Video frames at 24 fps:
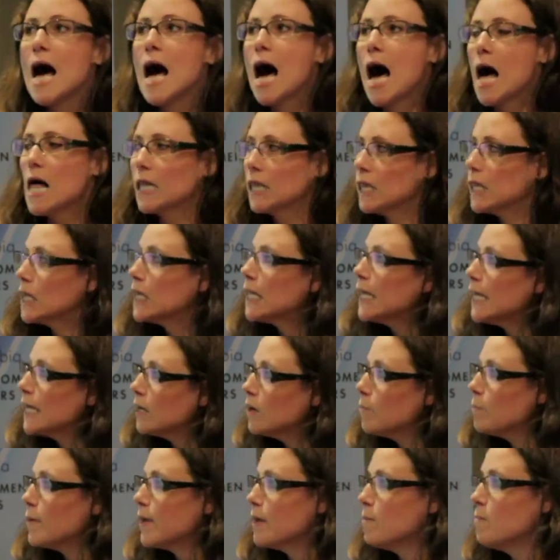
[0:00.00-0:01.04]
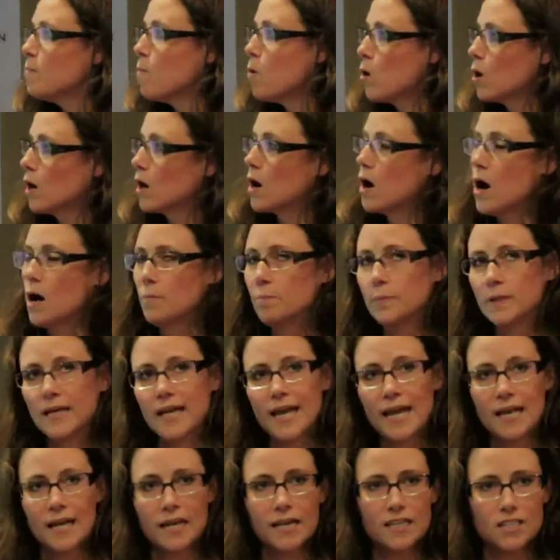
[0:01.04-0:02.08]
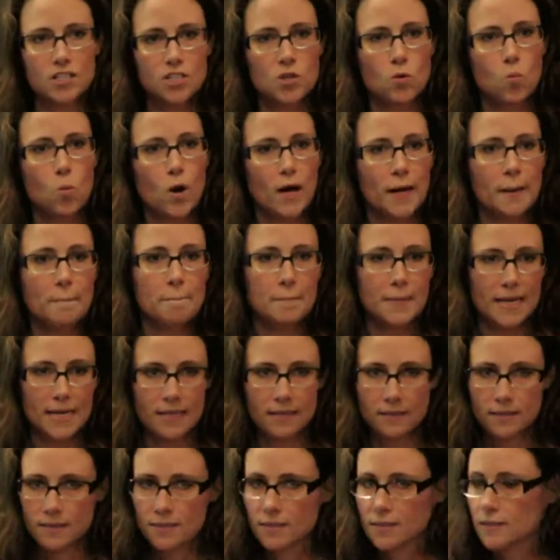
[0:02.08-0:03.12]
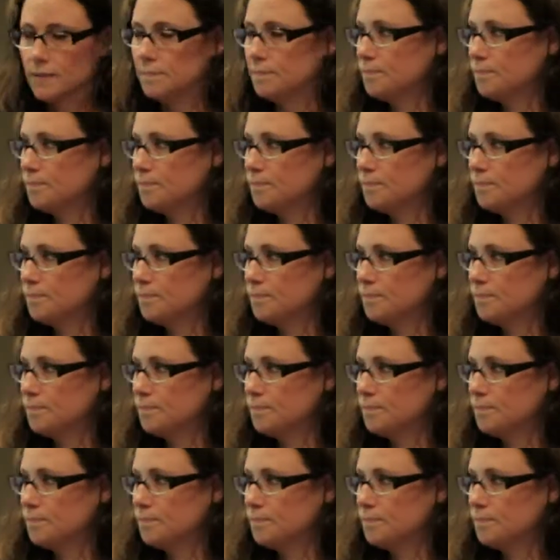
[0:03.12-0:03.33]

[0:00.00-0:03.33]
a little bit more complicated as to what it means.